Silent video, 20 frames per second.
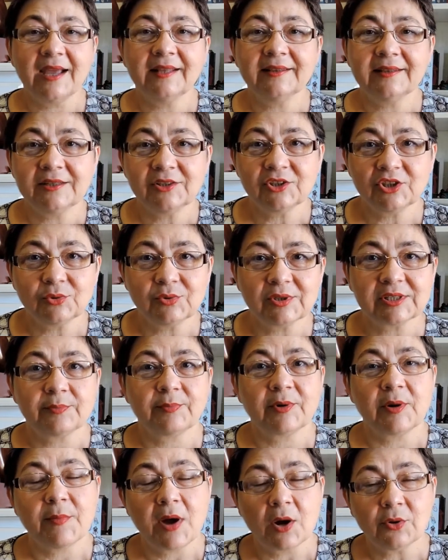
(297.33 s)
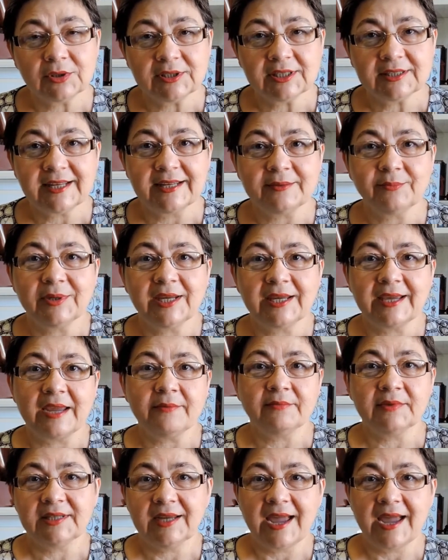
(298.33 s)
And then she was promoted and
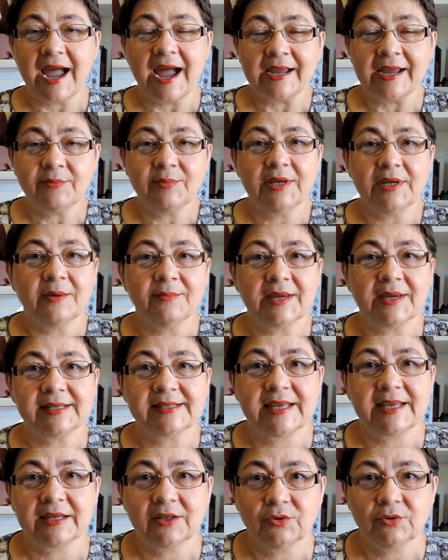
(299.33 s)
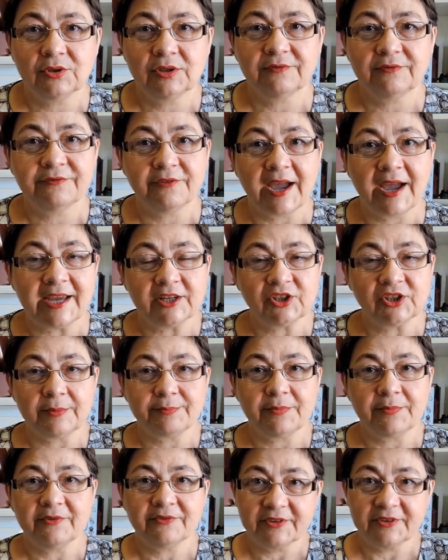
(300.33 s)
became the IBM executive
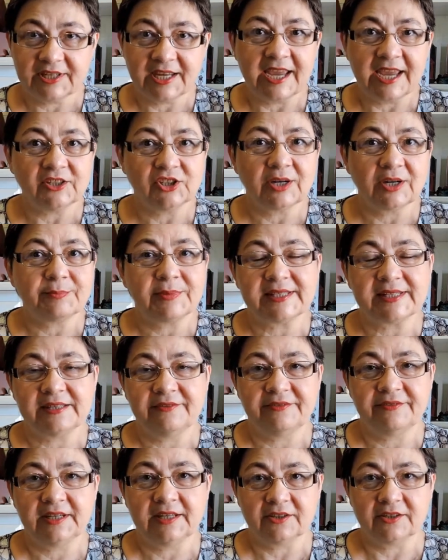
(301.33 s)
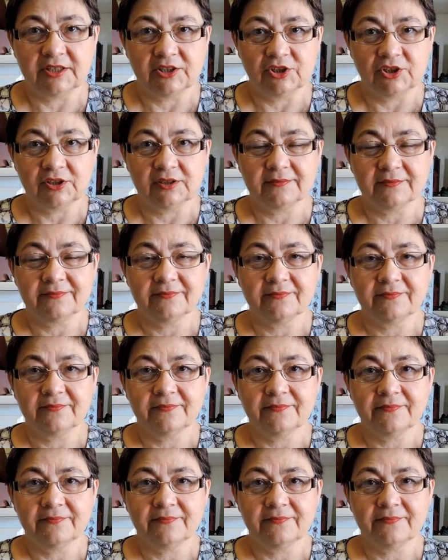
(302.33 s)
for the Asia Pacific region.